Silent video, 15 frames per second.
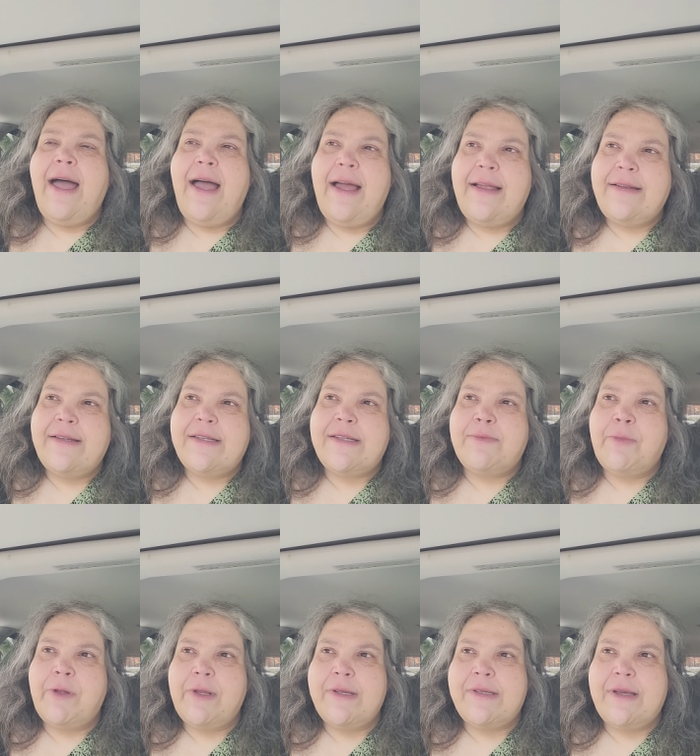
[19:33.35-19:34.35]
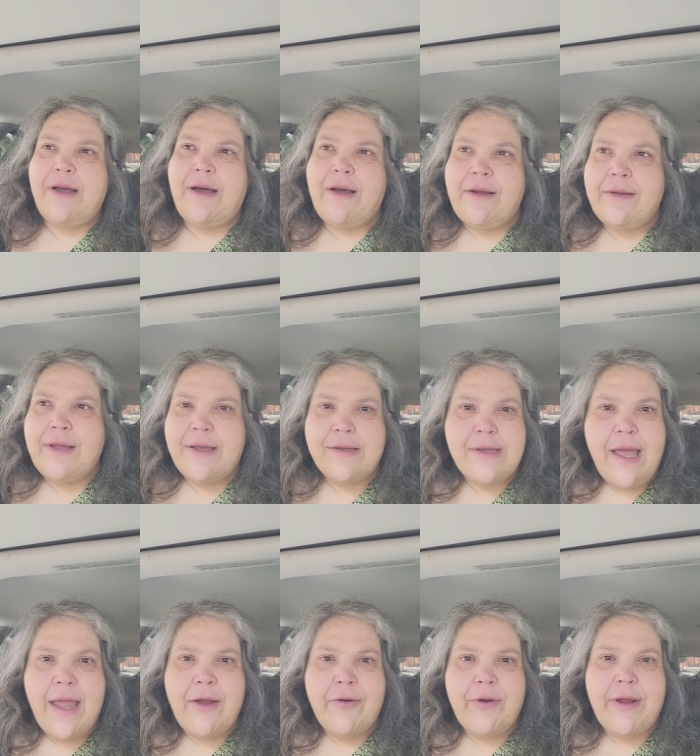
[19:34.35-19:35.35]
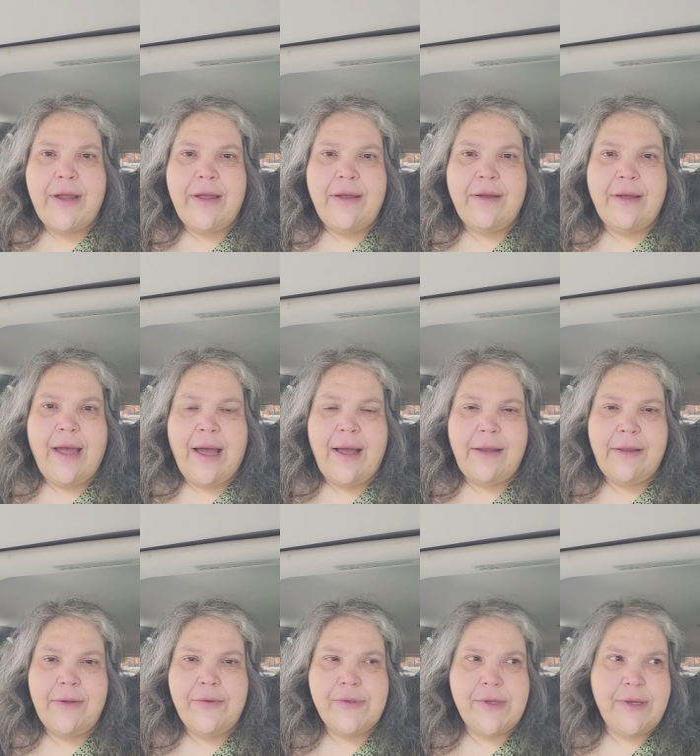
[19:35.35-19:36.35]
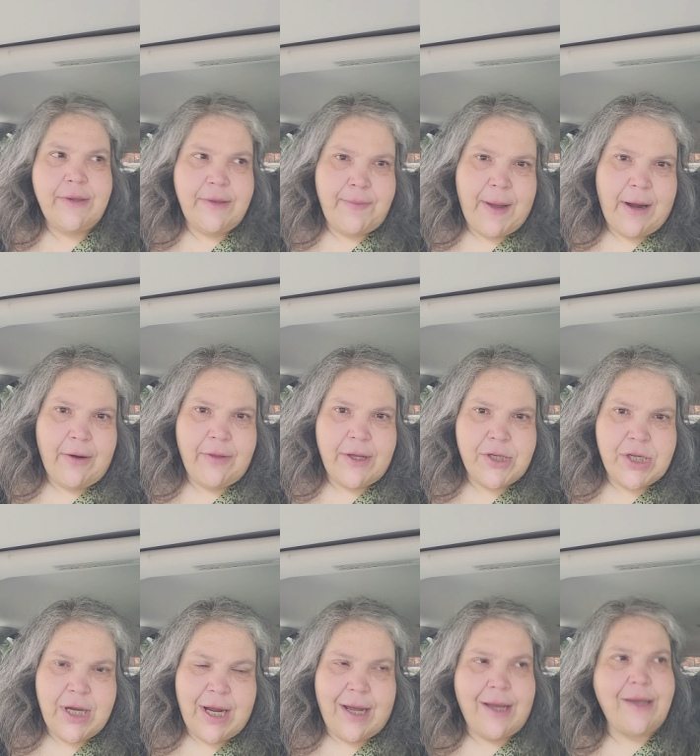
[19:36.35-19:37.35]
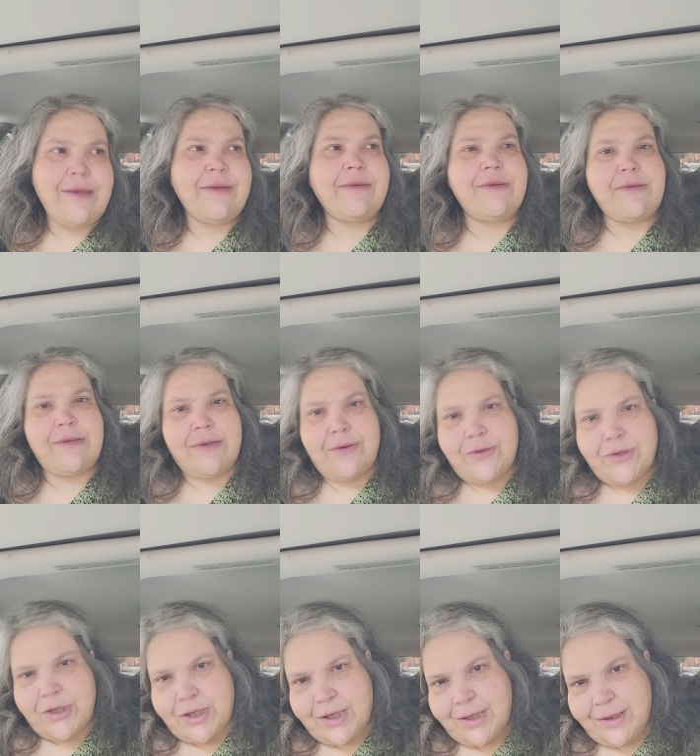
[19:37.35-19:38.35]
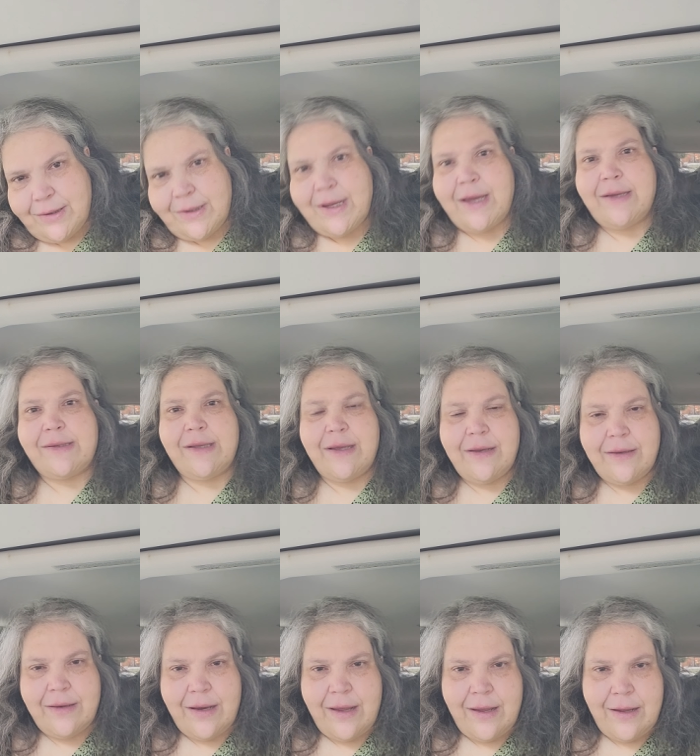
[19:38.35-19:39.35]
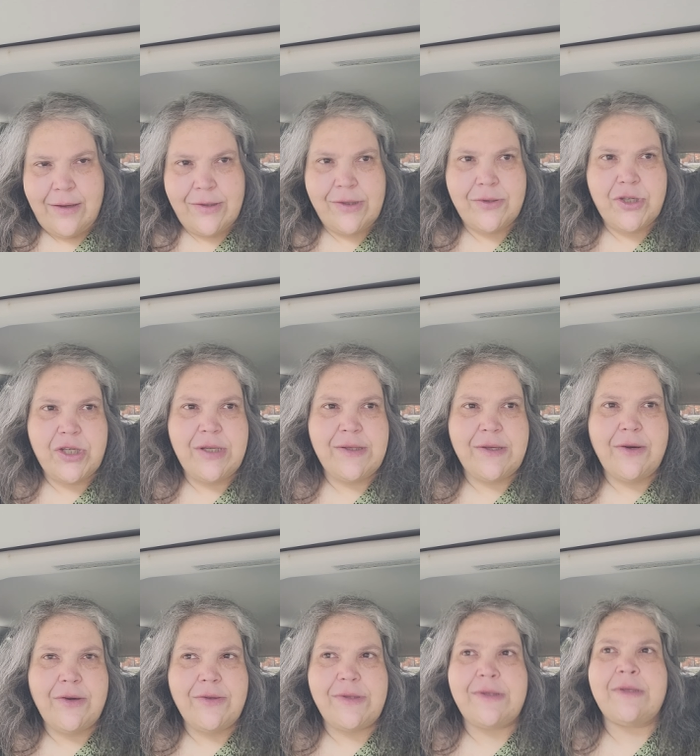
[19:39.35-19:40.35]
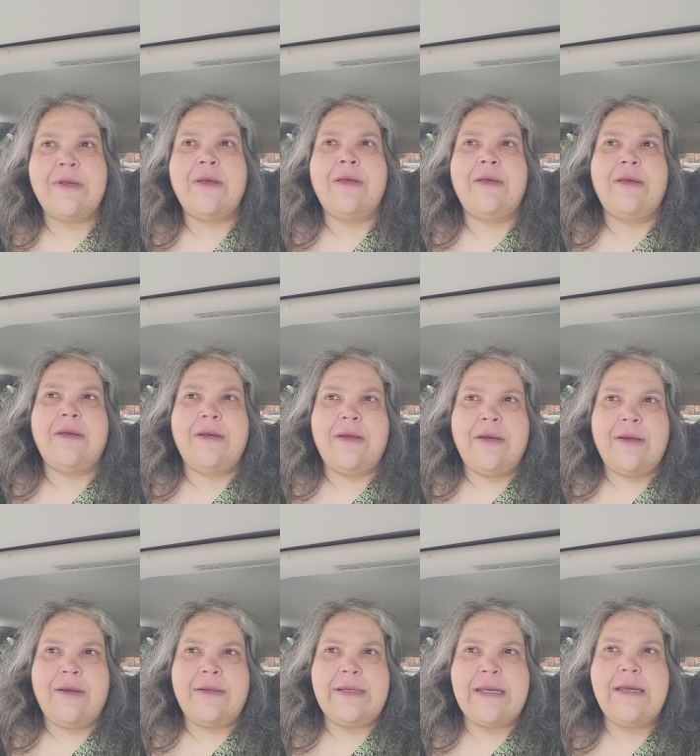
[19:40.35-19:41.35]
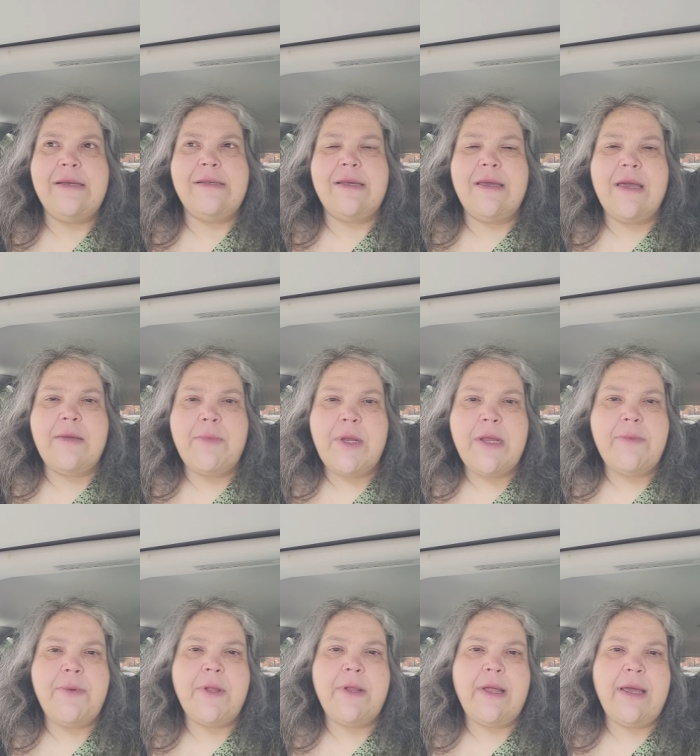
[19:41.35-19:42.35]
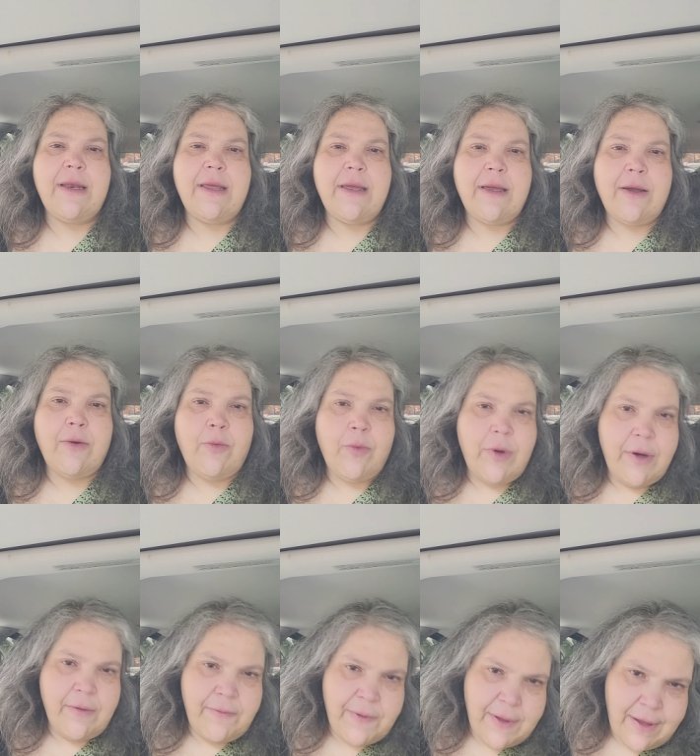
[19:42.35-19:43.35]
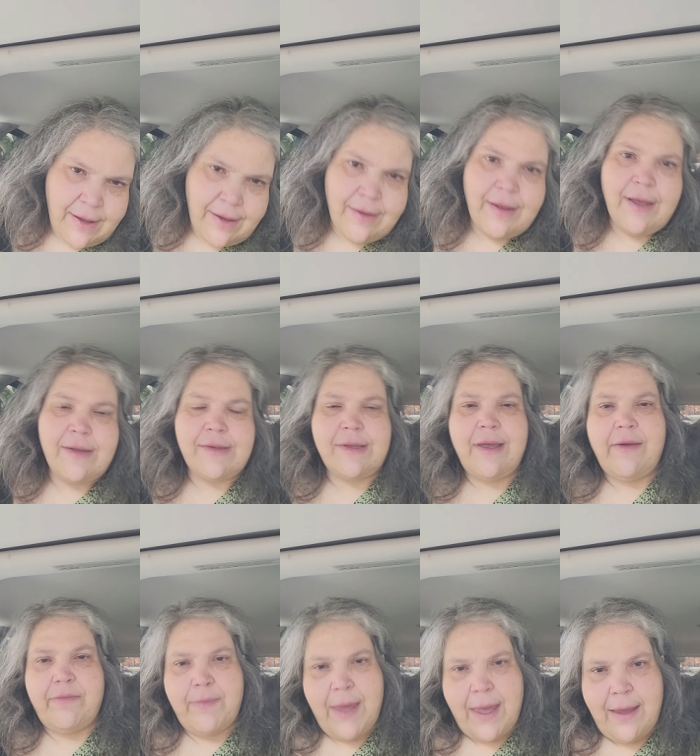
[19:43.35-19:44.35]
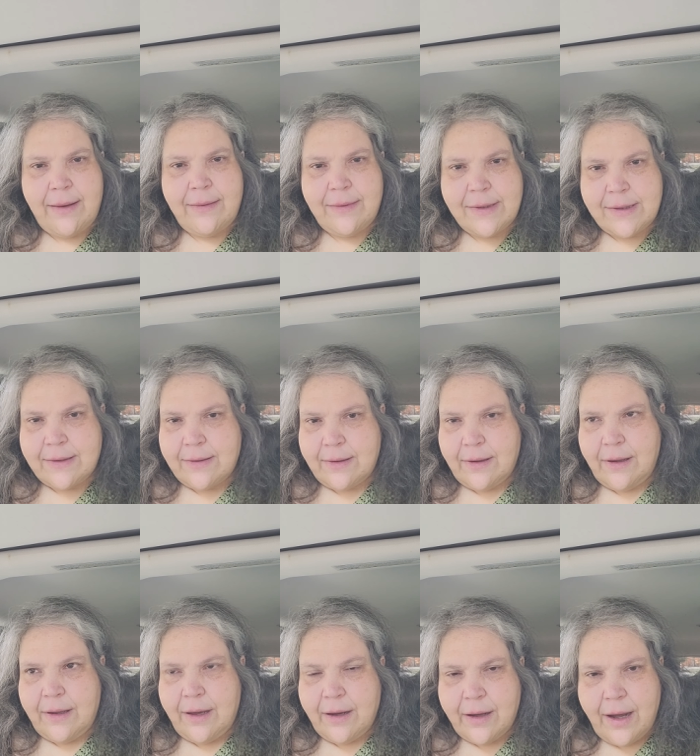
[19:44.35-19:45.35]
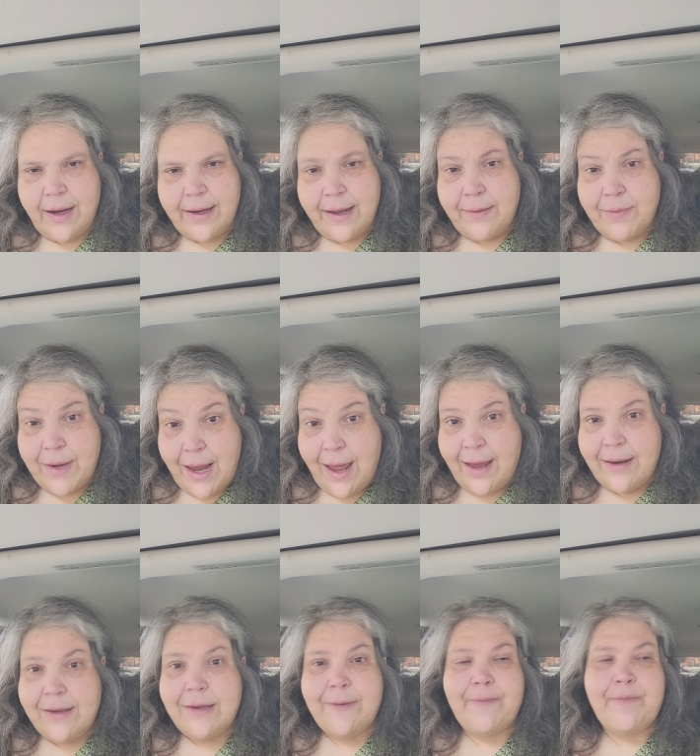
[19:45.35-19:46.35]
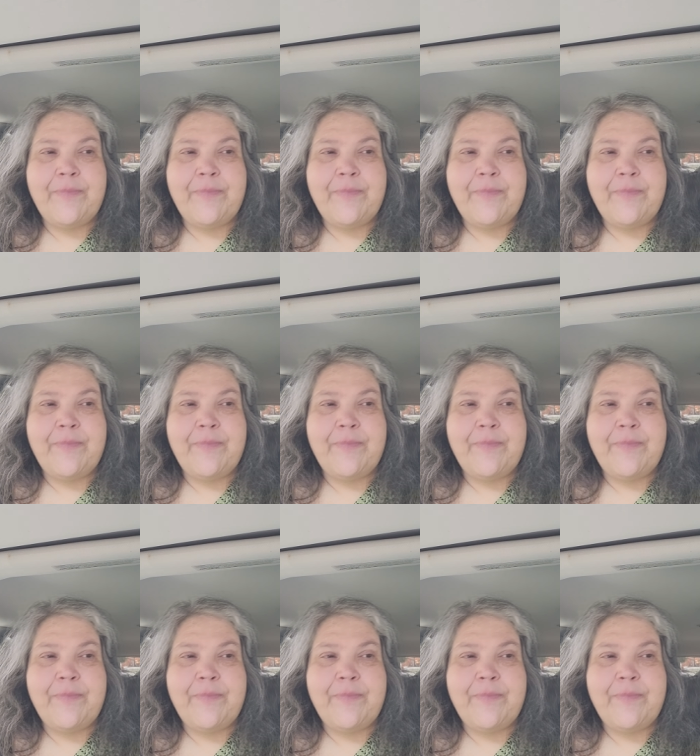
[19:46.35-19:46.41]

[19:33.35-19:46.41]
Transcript: and Melissa is angry at losing the power that she had. So she takes in, so she starts teasing and manipulating one of the enslaved men, this young guy named Ned,